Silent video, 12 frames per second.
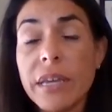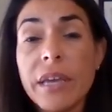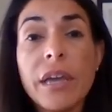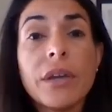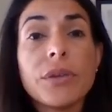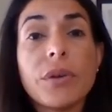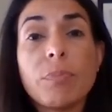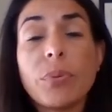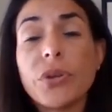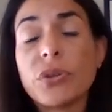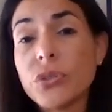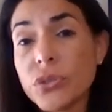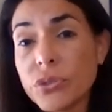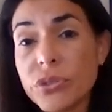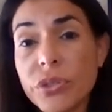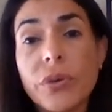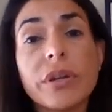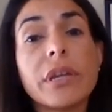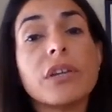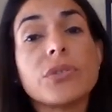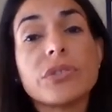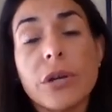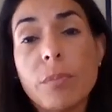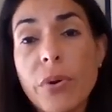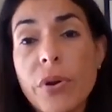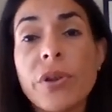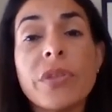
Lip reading: You put your social security, your date of birth,